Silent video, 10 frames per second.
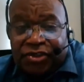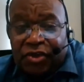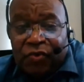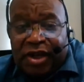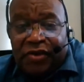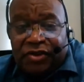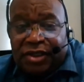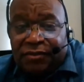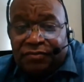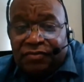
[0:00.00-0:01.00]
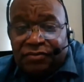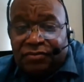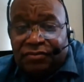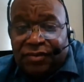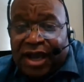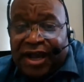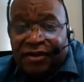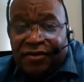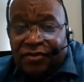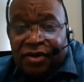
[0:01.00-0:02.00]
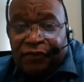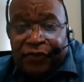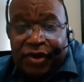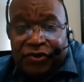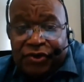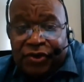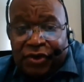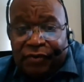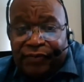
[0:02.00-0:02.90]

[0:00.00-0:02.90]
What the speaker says: He went out and had affairs on her.